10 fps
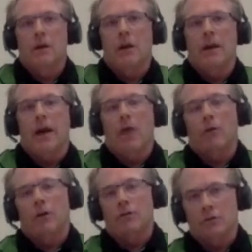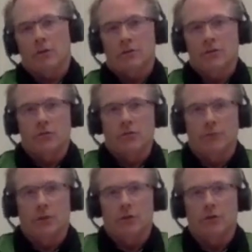Now we're going to start to
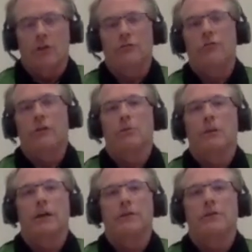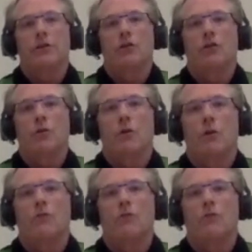build on stabilizing your core.